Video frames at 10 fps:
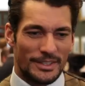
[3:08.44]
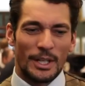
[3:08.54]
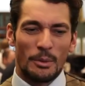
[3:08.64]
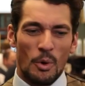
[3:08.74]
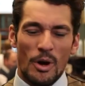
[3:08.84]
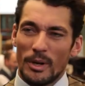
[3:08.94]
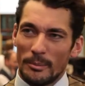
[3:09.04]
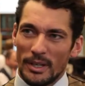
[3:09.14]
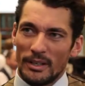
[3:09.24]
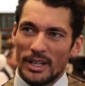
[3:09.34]
Tug of war
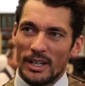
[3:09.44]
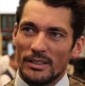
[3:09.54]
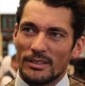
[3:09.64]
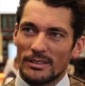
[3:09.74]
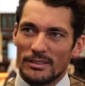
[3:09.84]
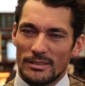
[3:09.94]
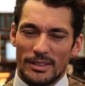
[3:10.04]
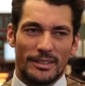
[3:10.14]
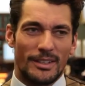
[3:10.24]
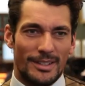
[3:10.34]
might be okay.
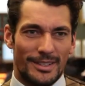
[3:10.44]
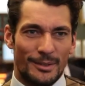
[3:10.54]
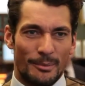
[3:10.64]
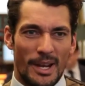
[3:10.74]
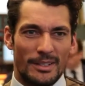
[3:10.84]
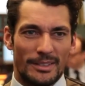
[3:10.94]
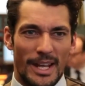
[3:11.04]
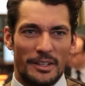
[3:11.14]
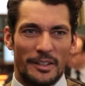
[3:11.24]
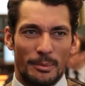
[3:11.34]
That's not bad.
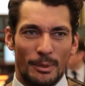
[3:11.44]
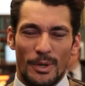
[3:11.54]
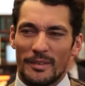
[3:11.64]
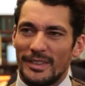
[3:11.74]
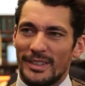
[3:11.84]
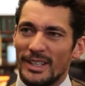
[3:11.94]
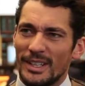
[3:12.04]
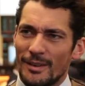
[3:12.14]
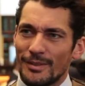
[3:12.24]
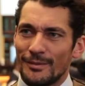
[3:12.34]
Egg and spoon we'll have to see.
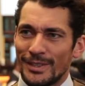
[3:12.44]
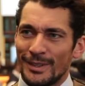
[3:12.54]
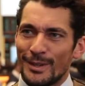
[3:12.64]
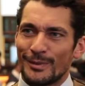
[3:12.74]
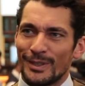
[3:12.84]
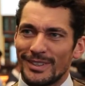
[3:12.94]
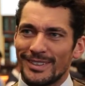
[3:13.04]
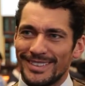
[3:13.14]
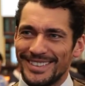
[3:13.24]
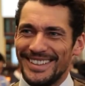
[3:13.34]
Haven't done that for
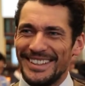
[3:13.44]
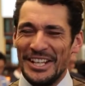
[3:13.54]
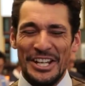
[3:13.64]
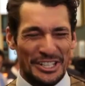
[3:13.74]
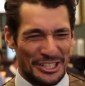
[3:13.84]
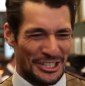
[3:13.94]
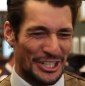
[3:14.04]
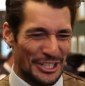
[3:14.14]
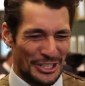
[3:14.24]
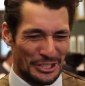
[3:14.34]

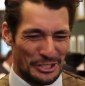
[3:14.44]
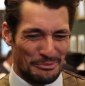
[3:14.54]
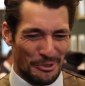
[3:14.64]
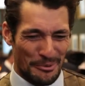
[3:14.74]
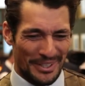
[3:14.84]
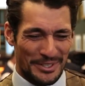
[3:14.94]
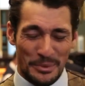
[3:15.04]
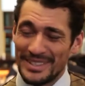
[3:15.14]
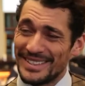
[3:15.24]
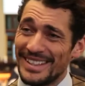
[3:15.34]
a good probably
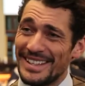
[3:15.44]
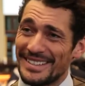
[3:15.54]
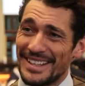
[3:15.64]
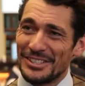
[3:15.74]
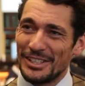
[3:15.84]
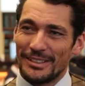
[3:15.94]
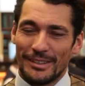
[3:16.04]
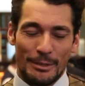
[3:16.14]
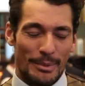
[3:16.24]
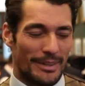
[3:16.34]
20 years actually,
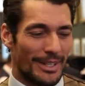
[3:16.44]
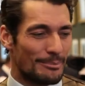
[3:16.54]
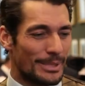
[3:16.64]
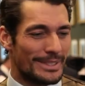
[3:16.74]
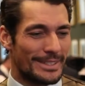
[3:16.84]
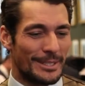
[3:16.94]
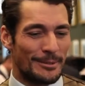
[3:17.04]
think about that. But